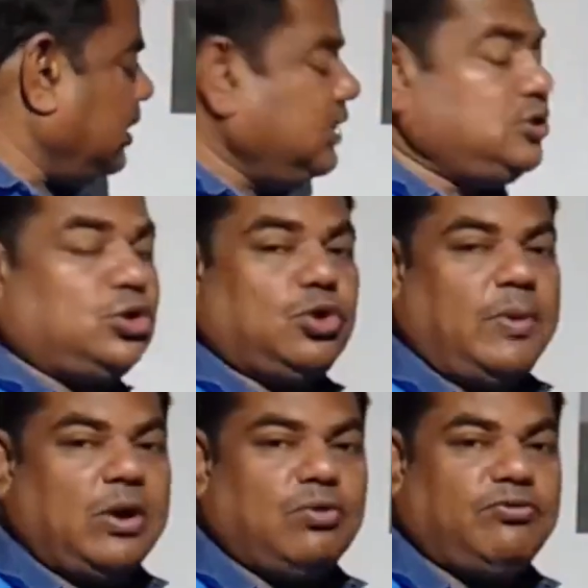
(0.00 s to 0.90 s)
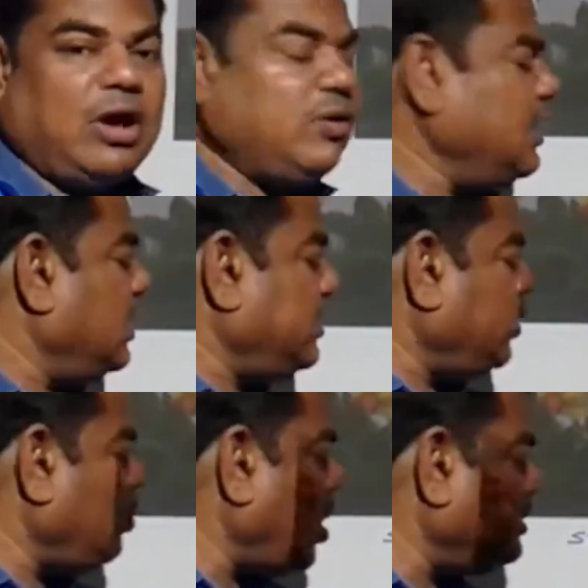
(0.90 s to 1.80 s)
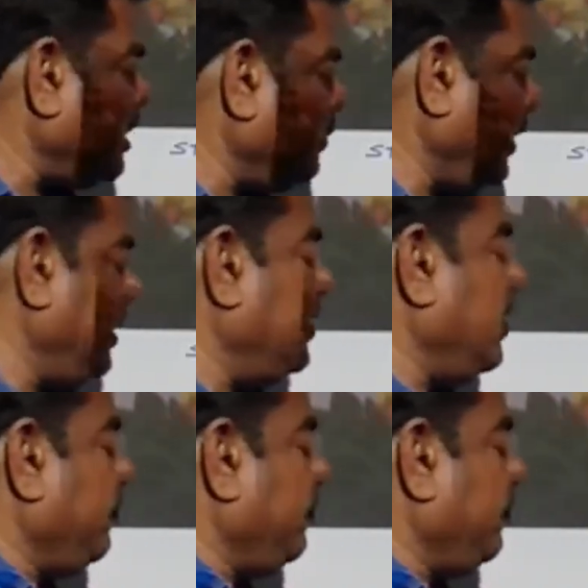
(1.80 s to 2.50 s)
This is a tobacco flower. They do not germinate.